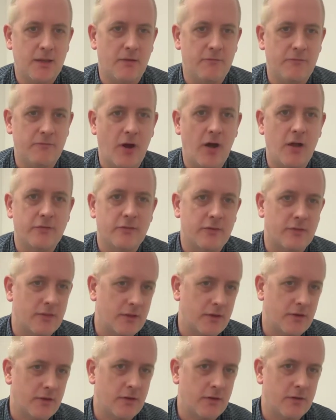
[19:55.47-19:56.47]
advance
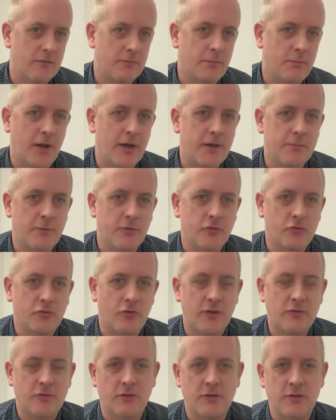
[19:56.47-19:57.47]
of the Biden
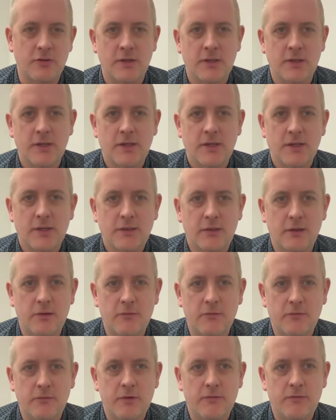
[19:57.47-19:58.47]
administration,
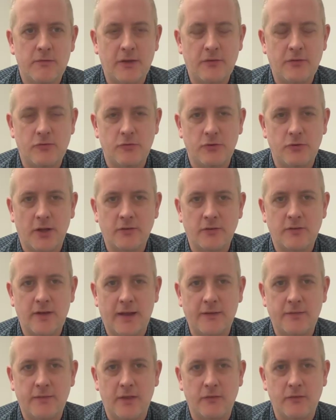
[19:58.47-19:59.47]
the Inflation Reduction Act.